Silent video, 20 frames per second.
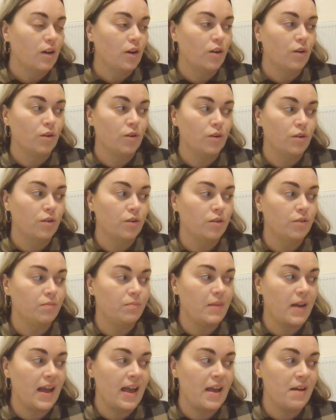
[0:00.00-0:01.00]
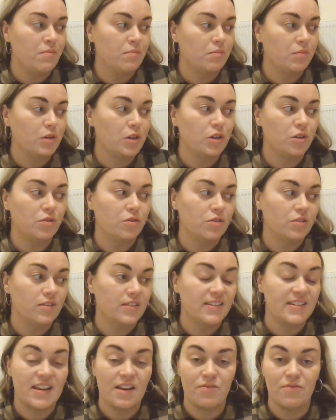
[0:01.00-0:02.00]
or Google
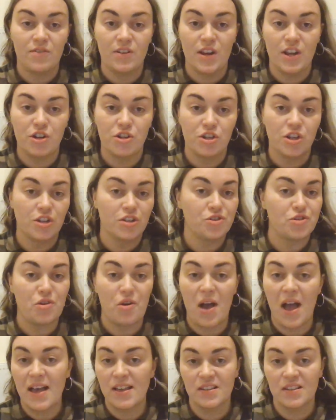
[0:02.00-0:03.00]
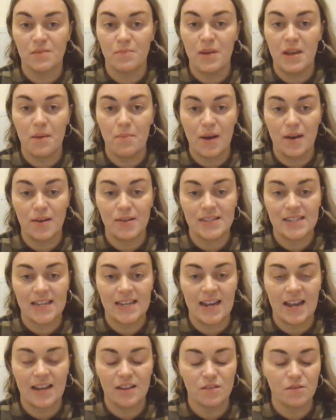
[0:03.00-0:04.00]
the definitions, or ask me about it
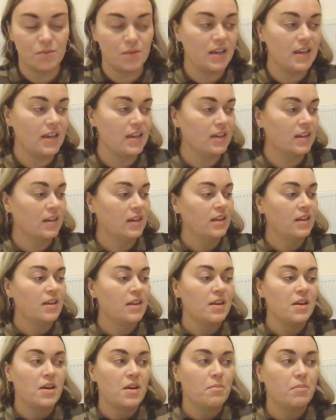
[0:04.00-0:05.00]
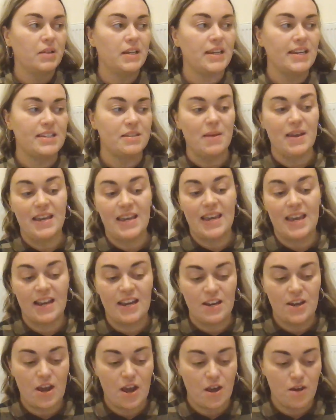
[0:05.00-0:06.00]
next week. Please make
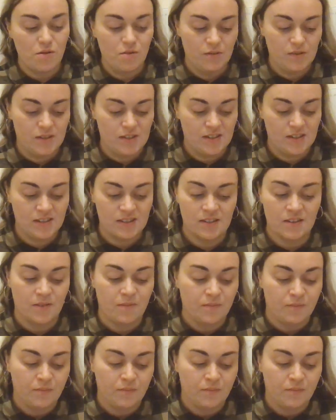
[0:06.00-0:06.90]
any notes